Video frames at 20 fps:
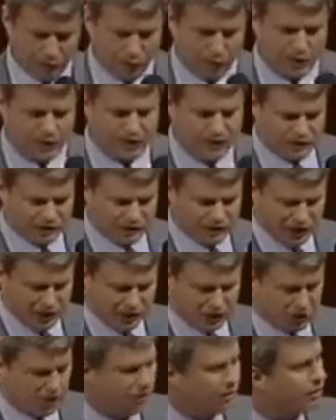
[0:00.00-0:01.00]
with this
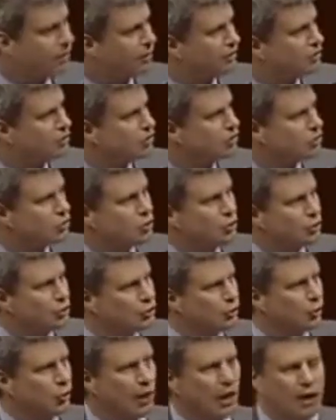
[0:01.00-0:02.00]
Section
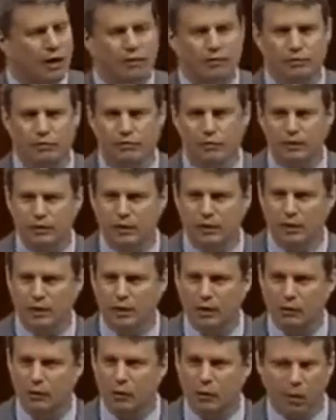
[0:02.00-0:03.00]
212,
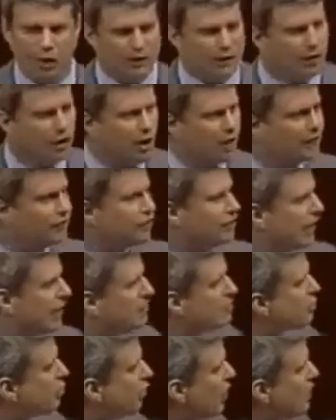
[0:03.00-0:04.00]
we wonder
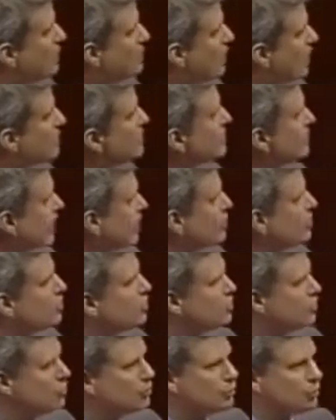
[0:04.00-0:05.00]
oftentimes, what does
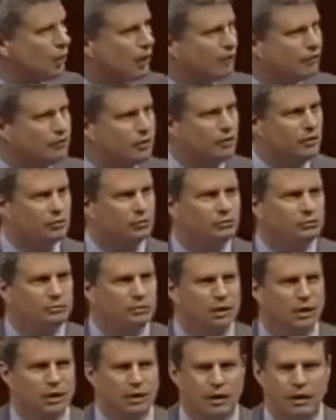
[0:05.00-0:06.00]
Section 212 do?
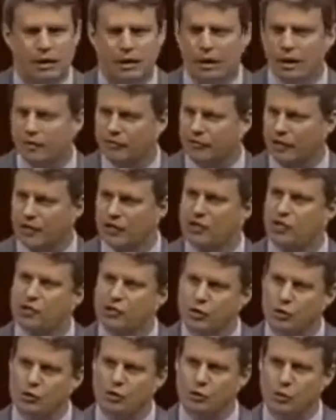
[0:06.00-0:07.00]

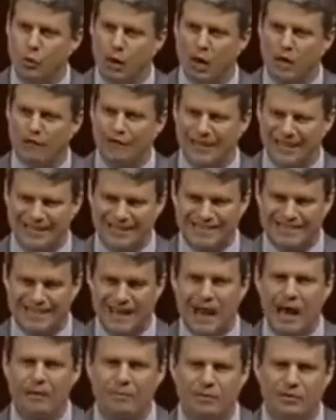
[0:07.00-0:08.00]
Section 212
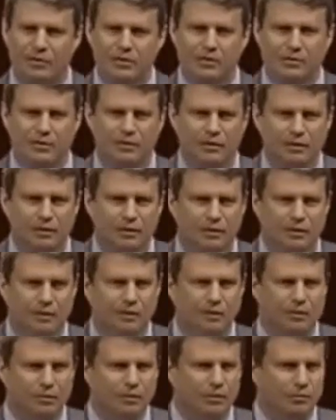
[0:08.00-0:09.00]
exempts
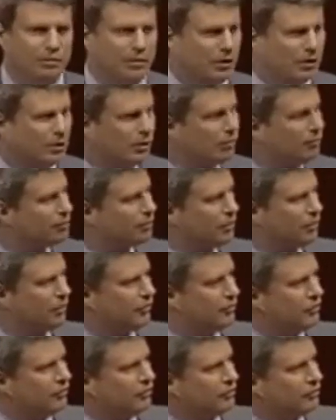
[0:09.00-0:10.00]
the Bureau of
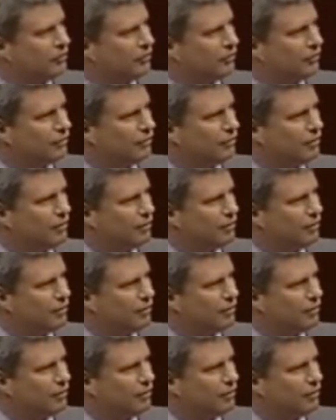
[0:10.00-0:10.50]
Prisons